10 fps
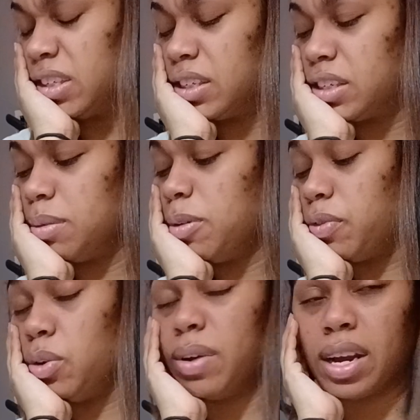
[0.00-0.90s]
Some of
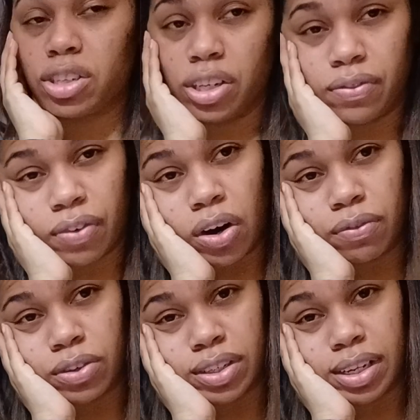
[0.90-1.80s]
you actually
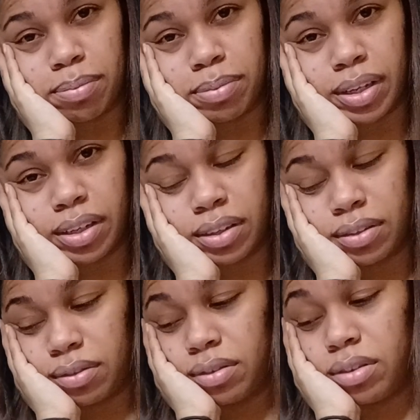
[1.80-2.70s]
fought for something.
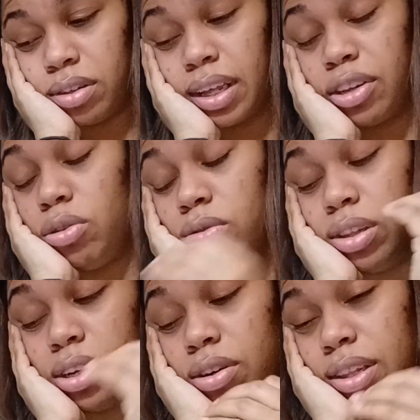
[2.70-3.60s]
Like you
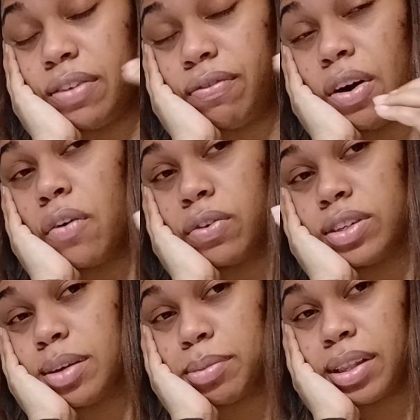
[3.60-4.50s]
literally fought for
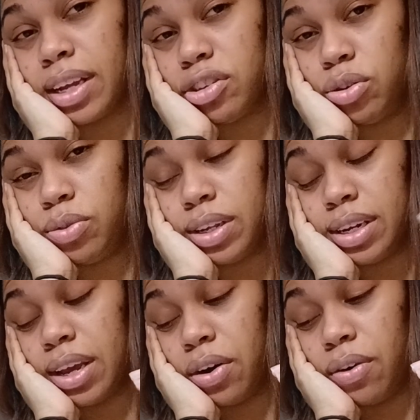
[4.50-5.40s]
something like tooth and
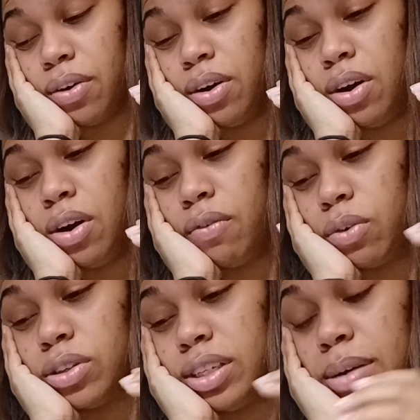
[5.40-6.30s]
nail
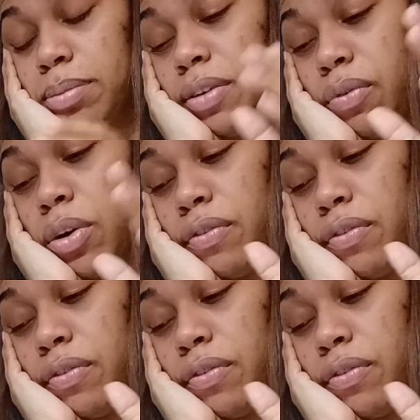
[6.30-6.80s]
for something, for a